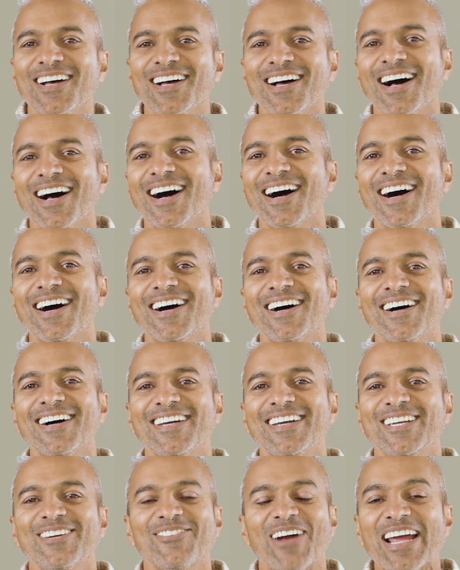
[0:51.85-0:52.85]
No.
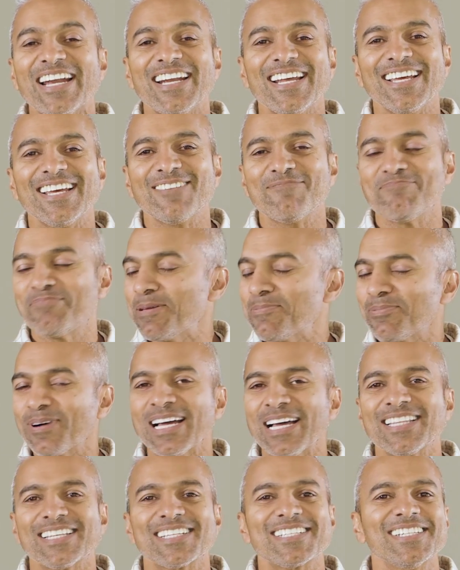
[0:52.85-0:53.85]
You're right. People
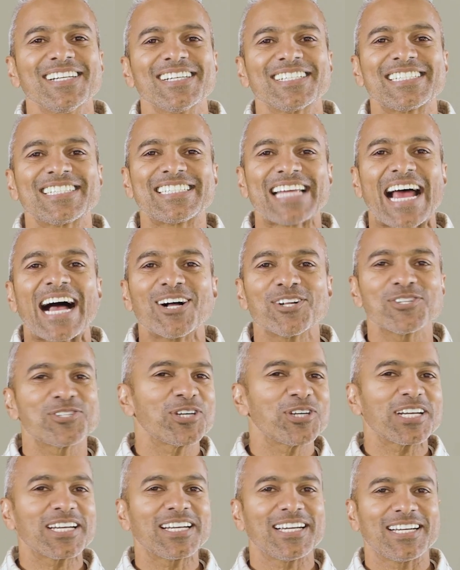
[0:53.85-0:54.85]
had this
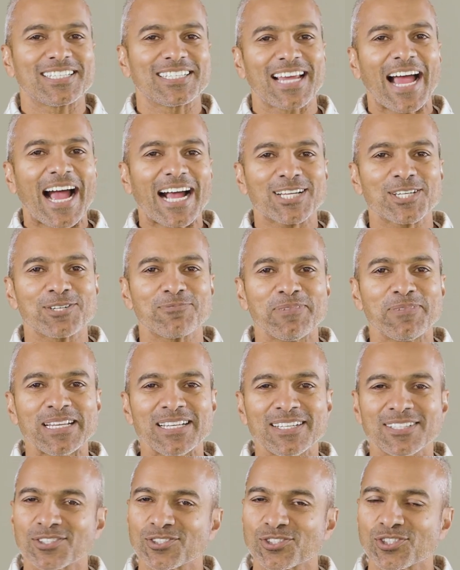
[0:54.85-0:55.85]
nostalgic
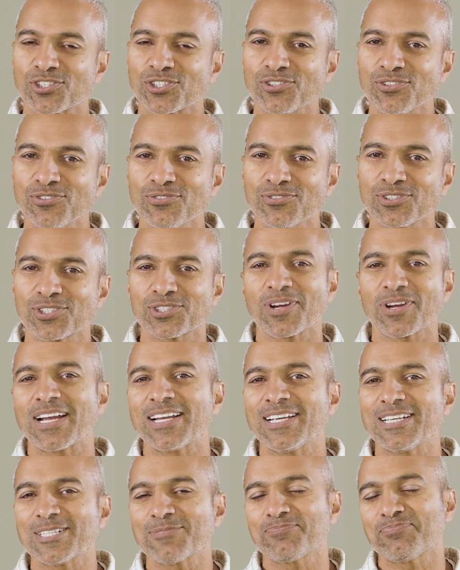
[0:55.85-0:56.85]
attachment to
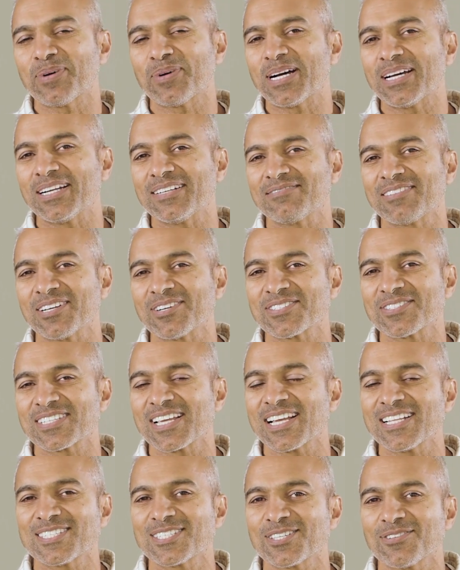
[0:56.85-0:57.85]
Shreddies, but their
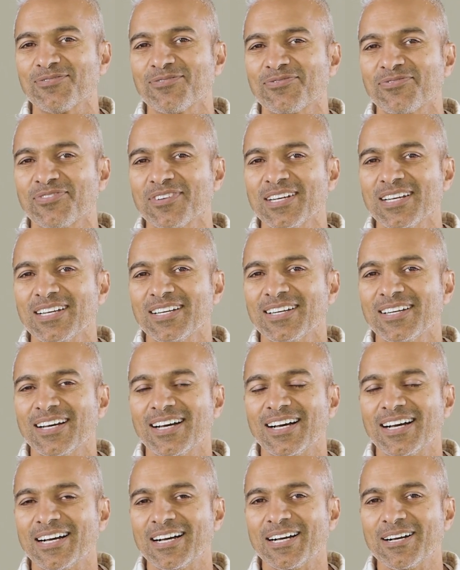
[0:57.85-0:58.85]
sense of
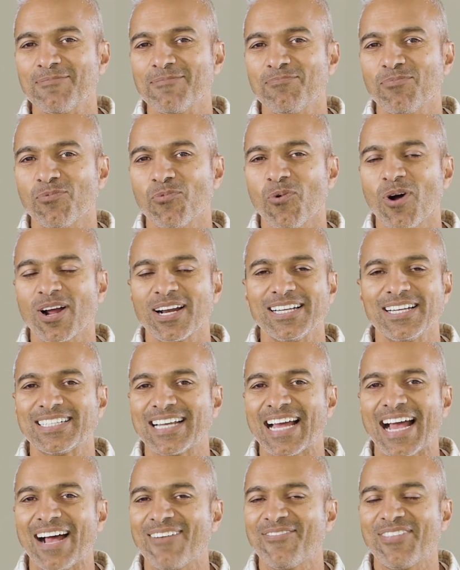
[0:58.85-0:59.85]
wanting to
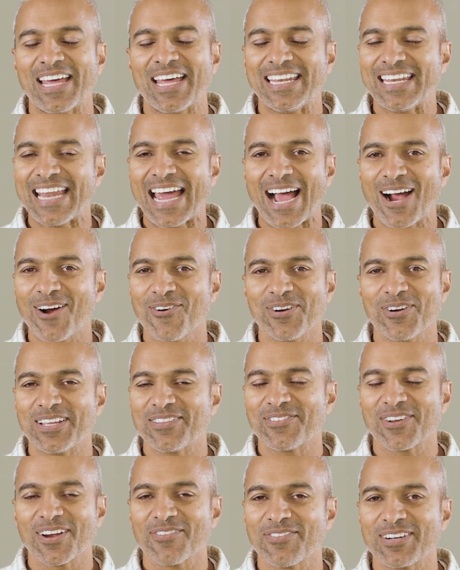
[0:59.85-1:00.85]
have that now in
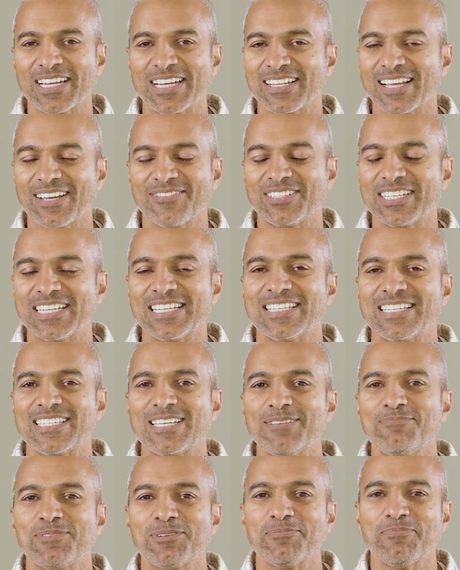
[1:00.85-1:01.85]
their everyday life didn't
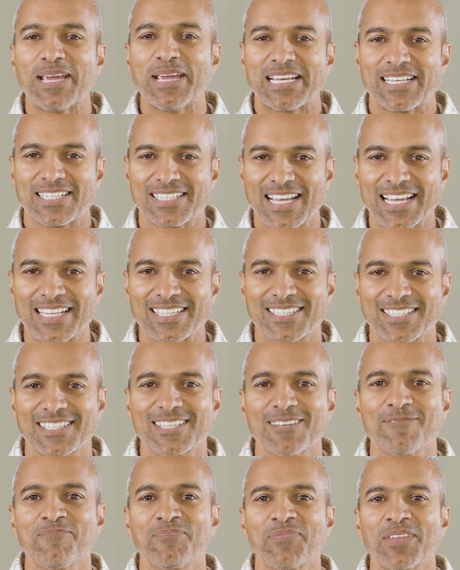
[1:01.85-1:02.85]
seem to make sense
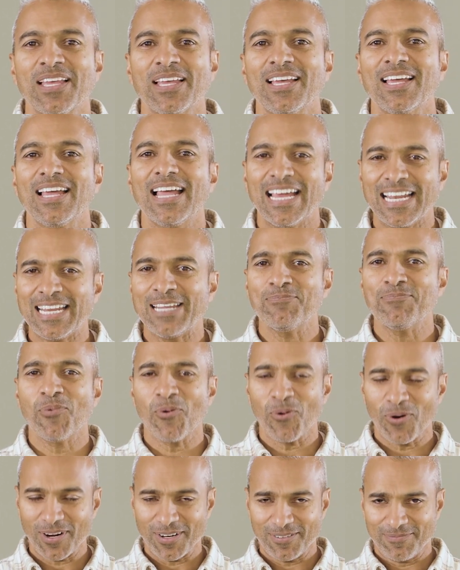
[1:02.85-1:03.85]

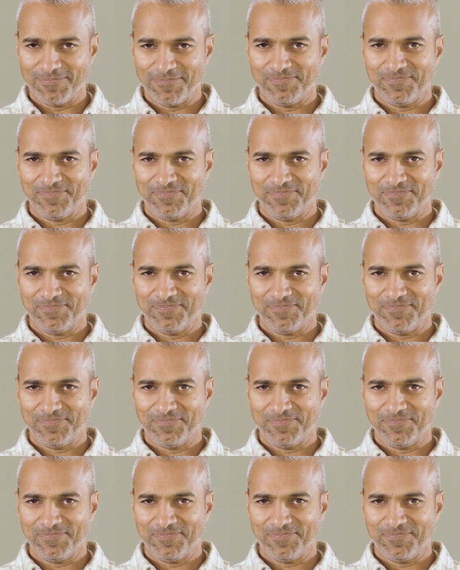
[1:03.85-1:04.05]
anymore.